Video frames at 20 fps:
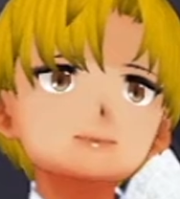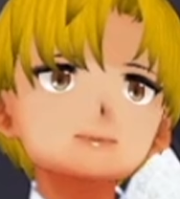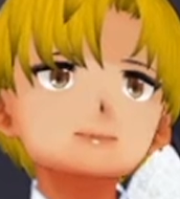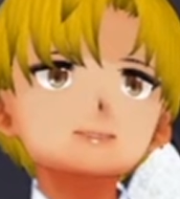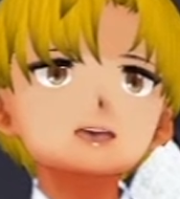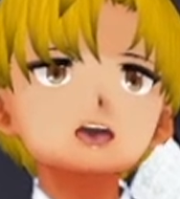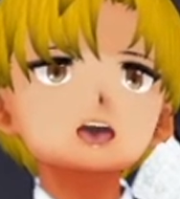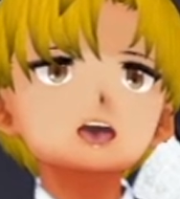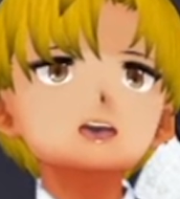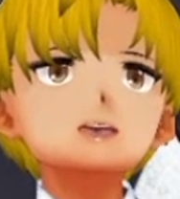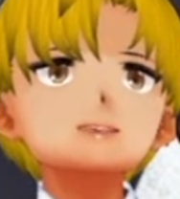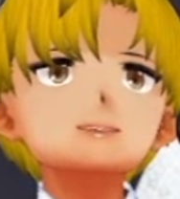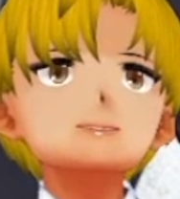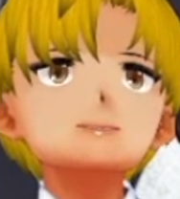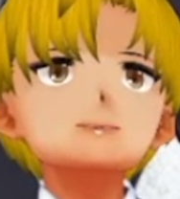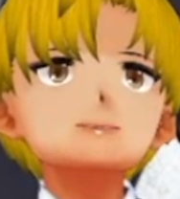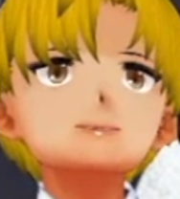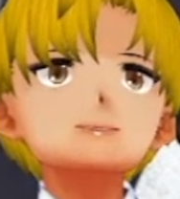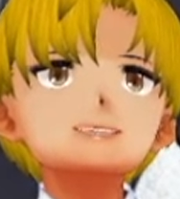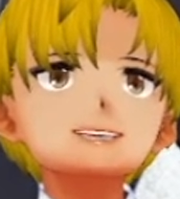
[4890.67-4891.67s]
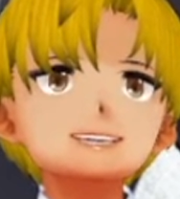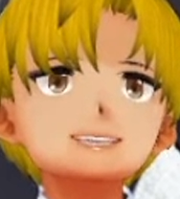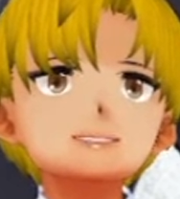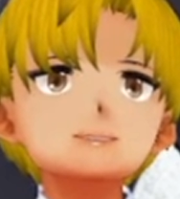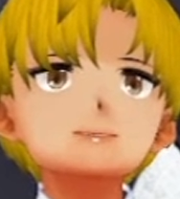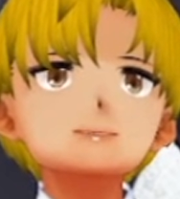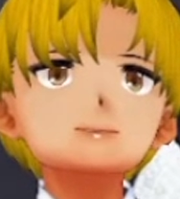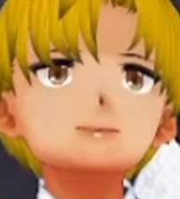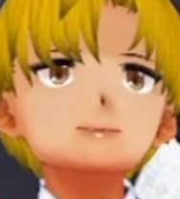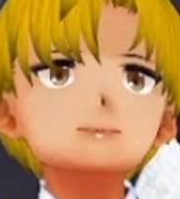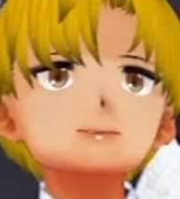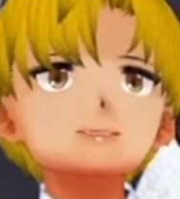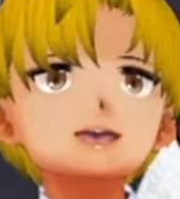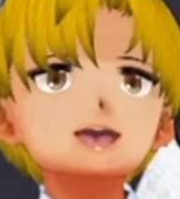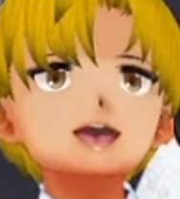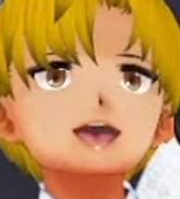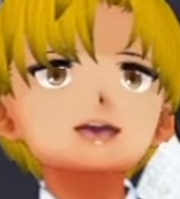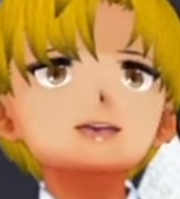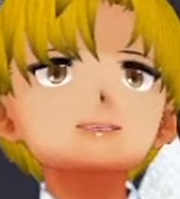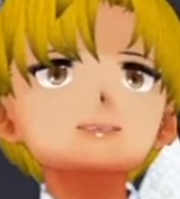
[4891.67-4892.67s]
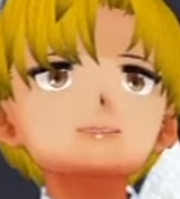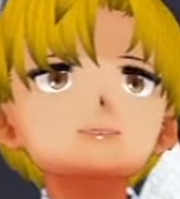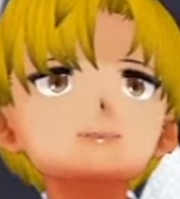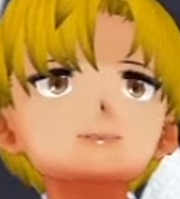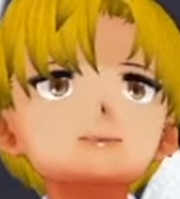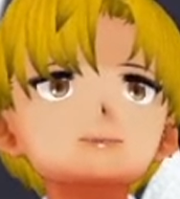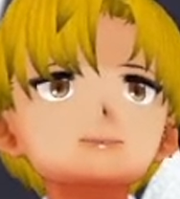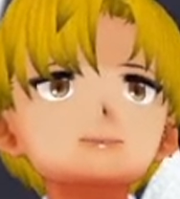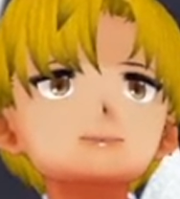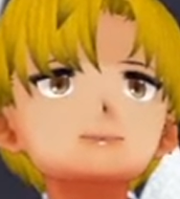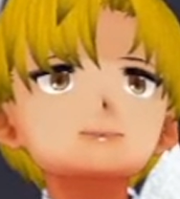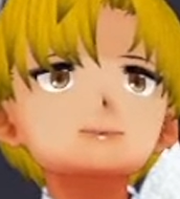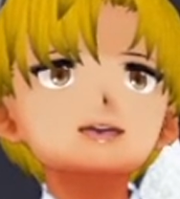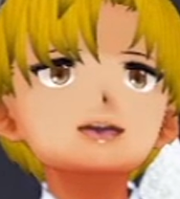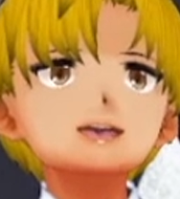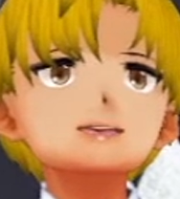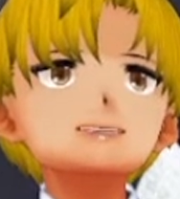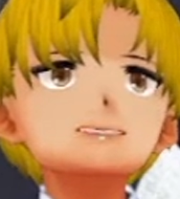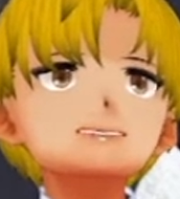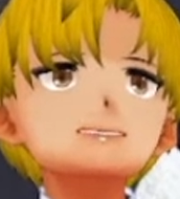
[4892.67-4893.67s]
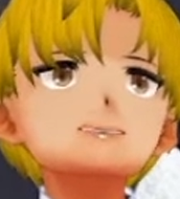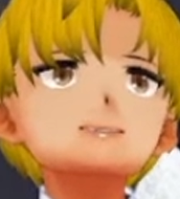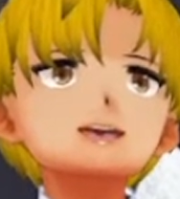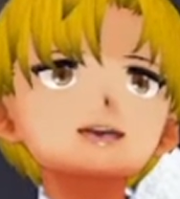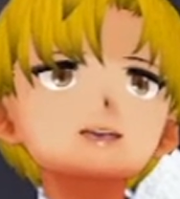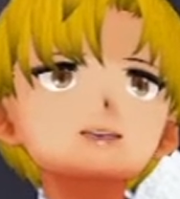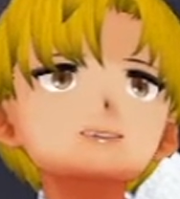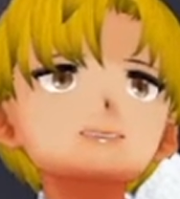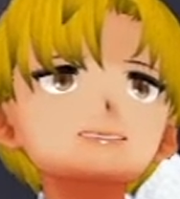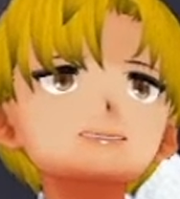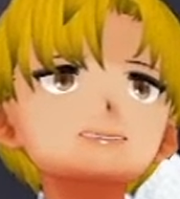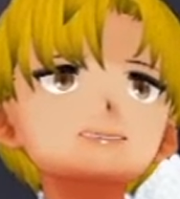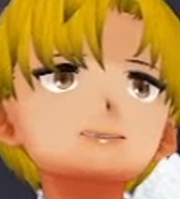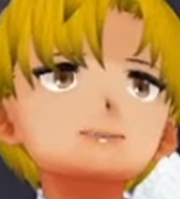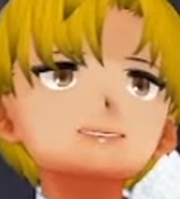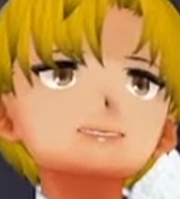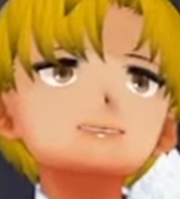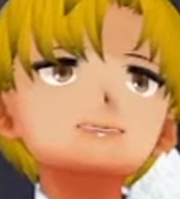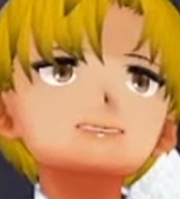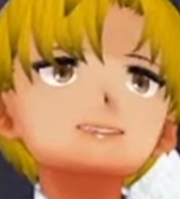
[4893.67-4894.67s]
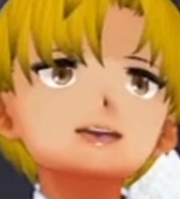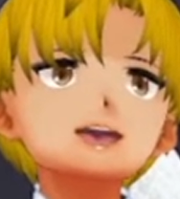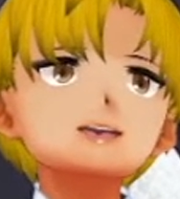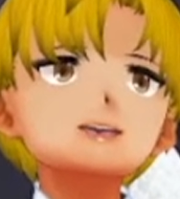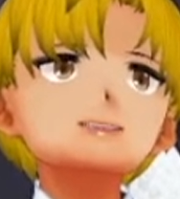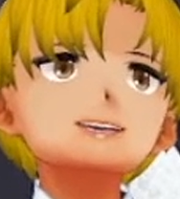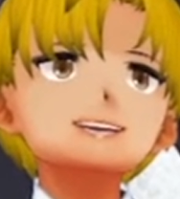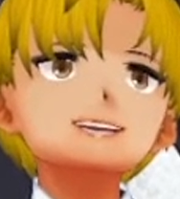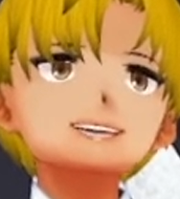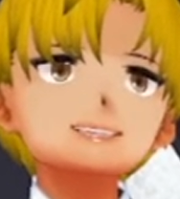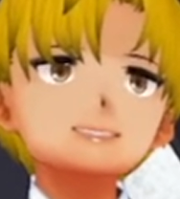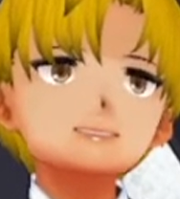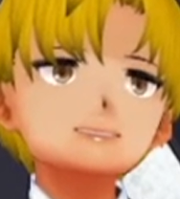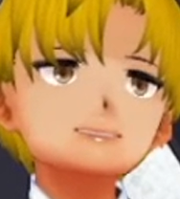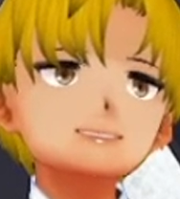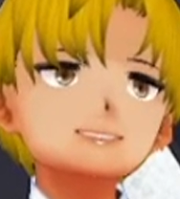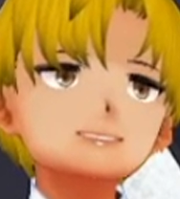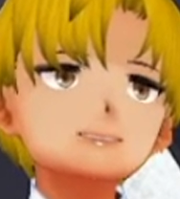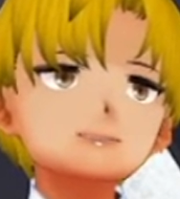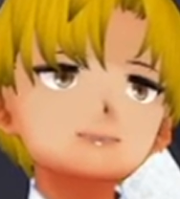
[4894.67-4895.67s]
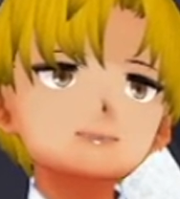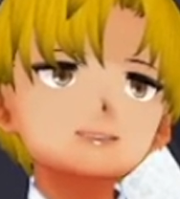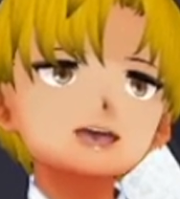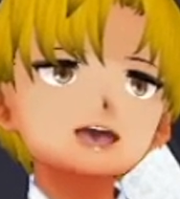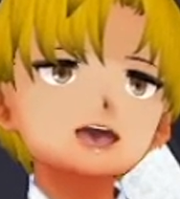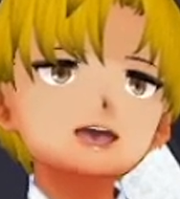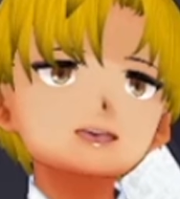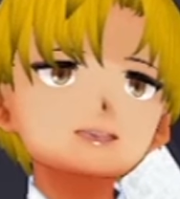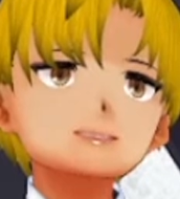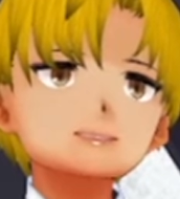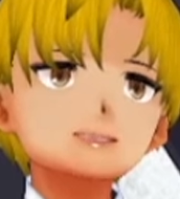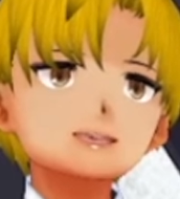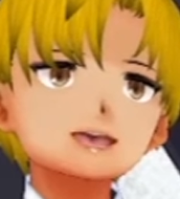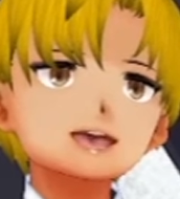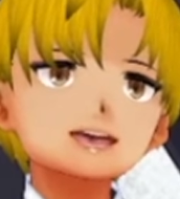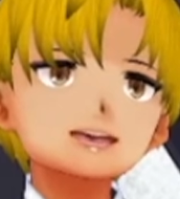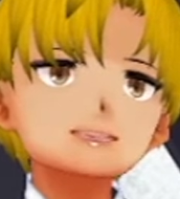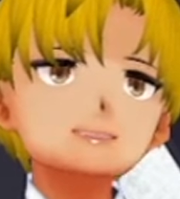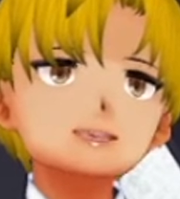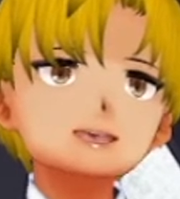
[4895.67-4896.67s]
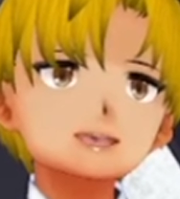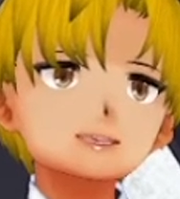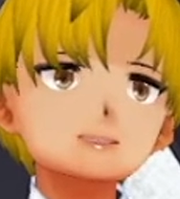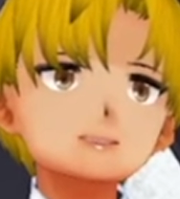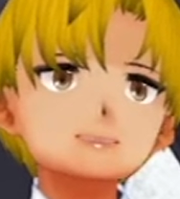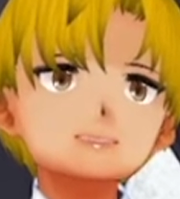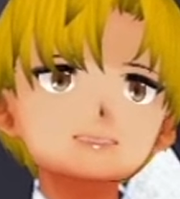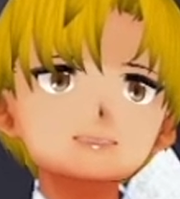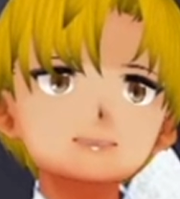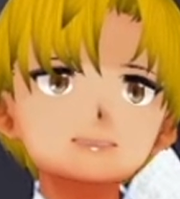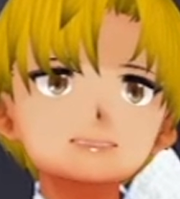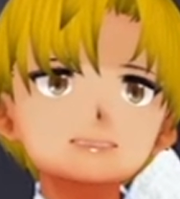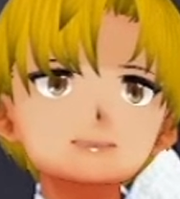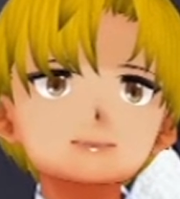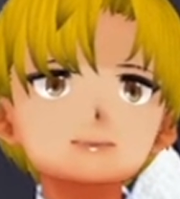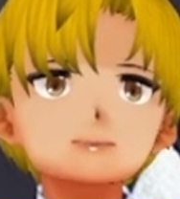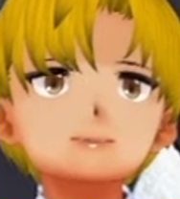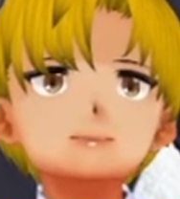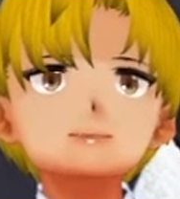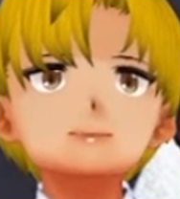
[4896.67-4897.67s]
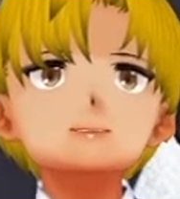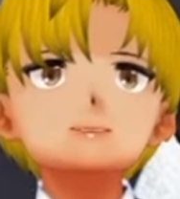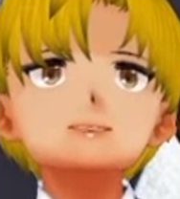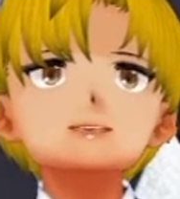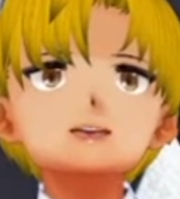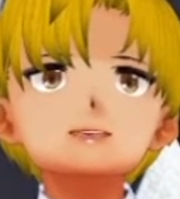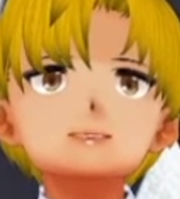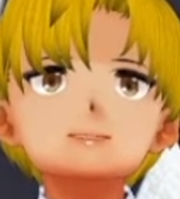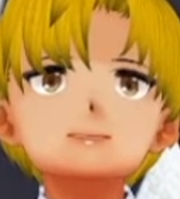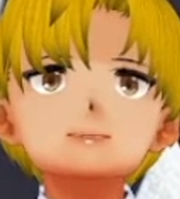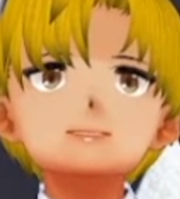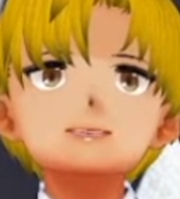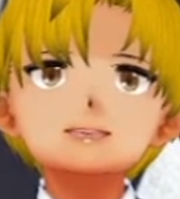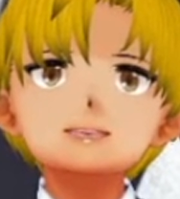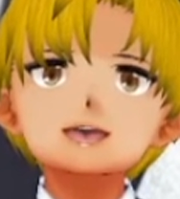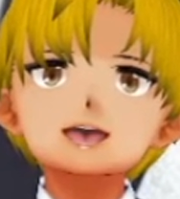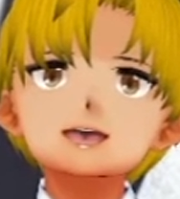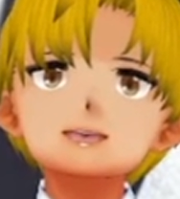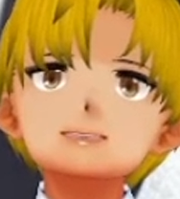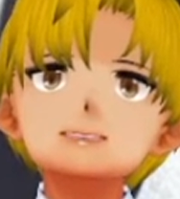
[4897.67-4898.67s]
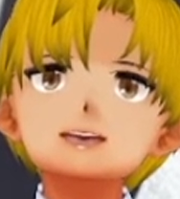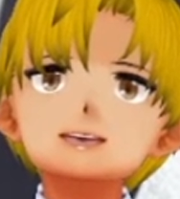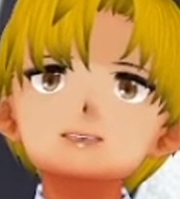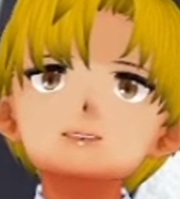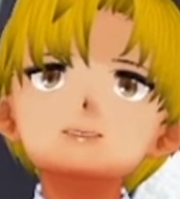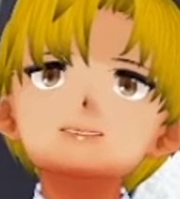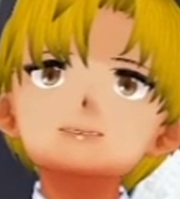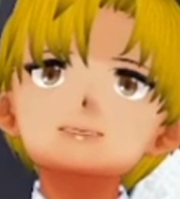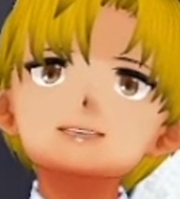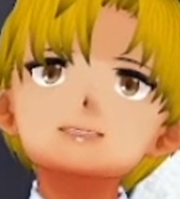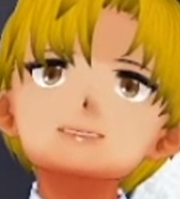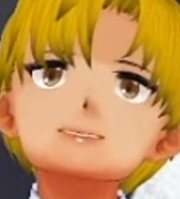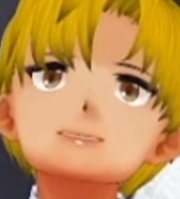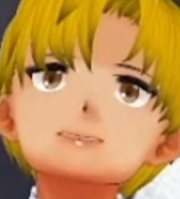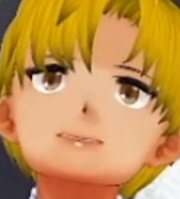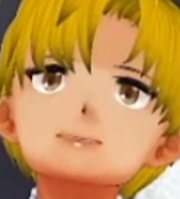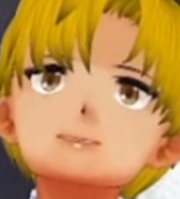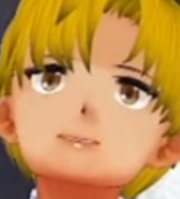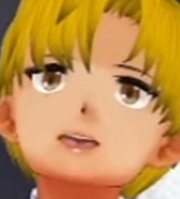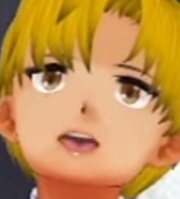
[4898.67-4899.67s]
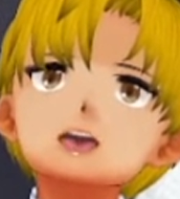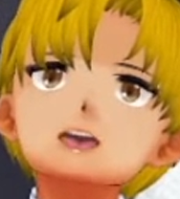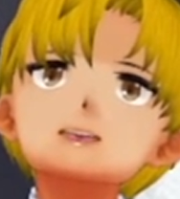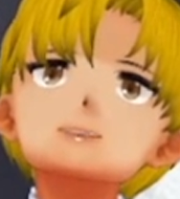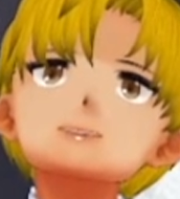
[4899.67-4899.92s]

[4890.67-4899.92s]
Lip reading: Oh, that? Natsuki probably just left it out by accident. No, Monika's reading it. But I thought she hasn't been coming to the club.